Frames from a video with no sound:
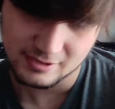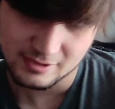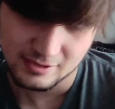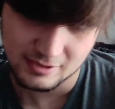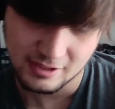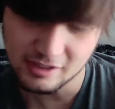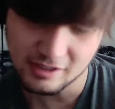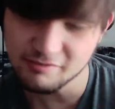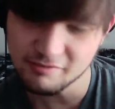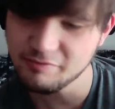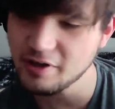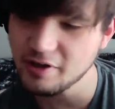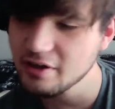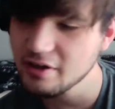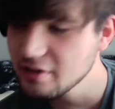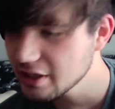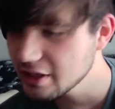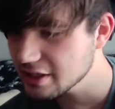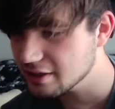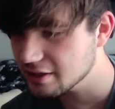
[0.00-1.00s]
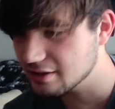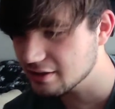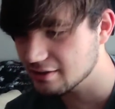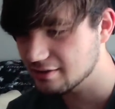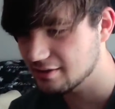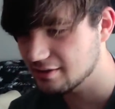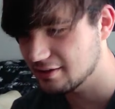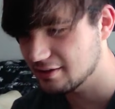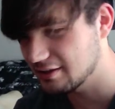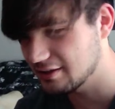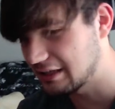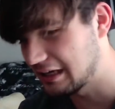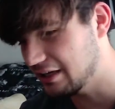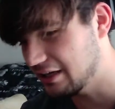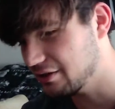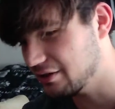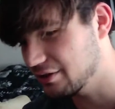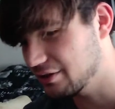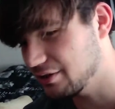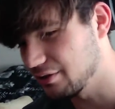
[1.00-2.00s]
It felt like, I
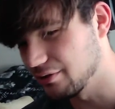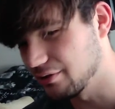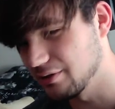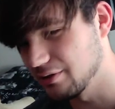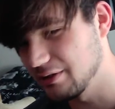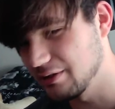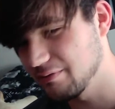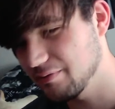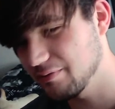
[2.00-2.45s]
don't know,